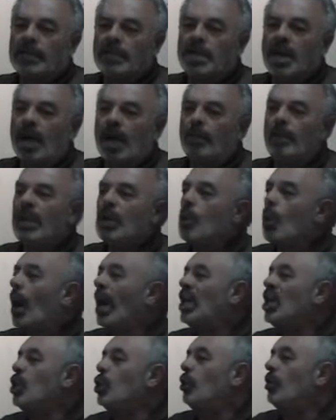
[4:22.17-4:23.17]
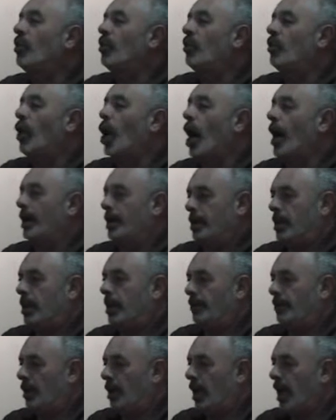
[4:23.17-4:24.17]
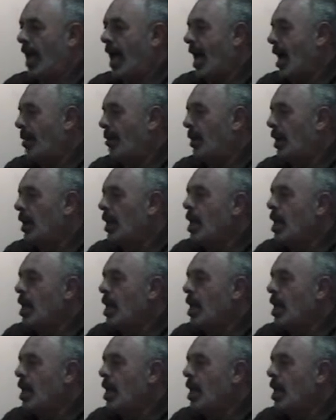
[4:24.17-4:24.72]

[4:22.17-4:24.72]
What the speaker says: tell me what you thought of the lab.